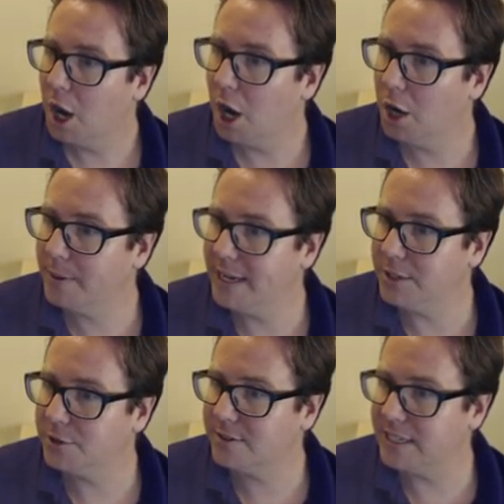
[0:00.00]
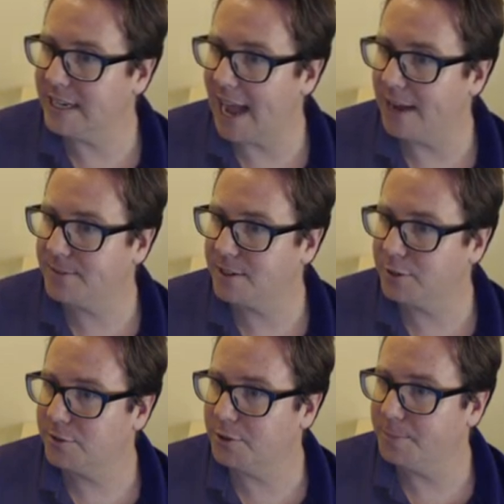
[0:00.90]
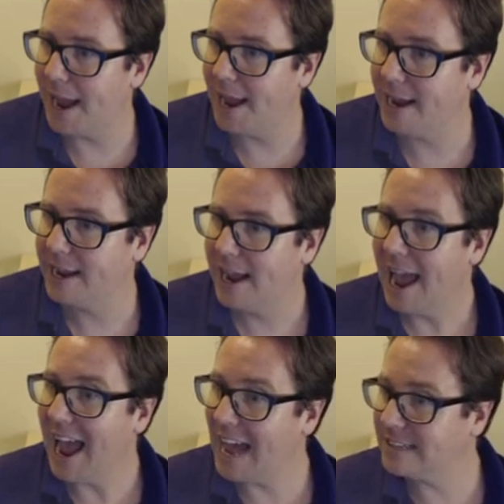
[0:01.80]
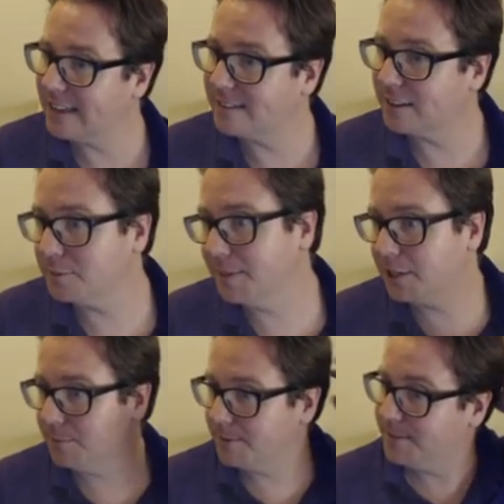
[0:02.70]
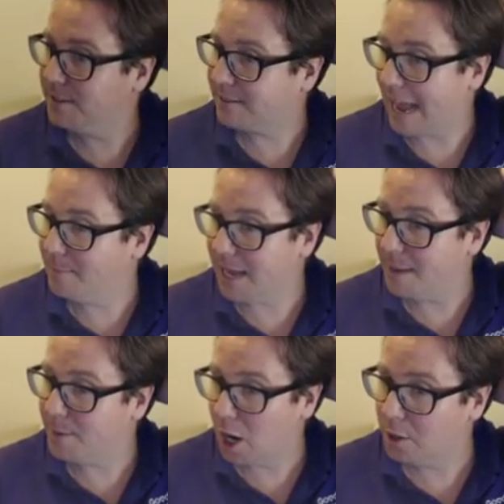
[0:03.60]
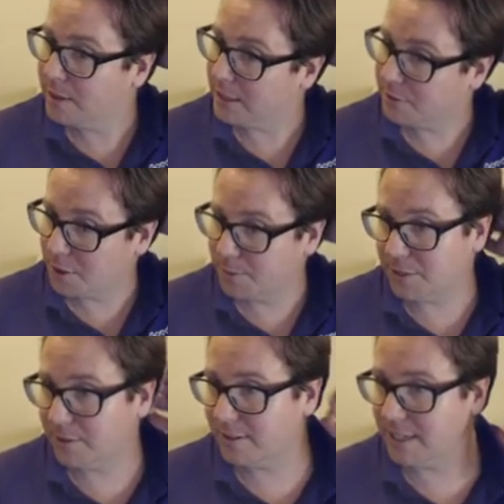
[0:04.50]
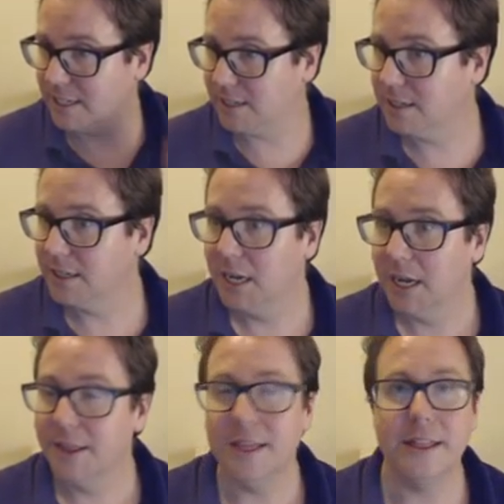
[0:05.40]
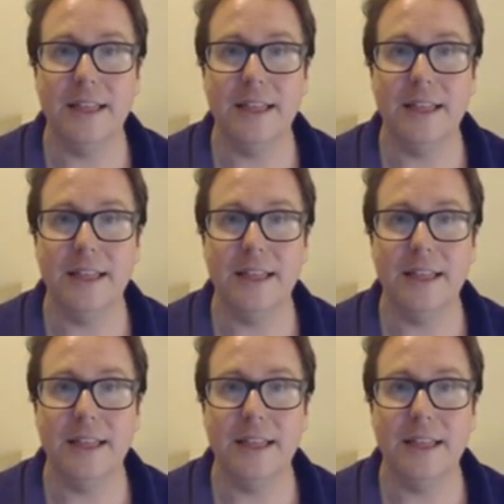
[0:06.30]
Oh, interesting. F Series, you pay assets under management fees to MDM. Oh, that's so interesting that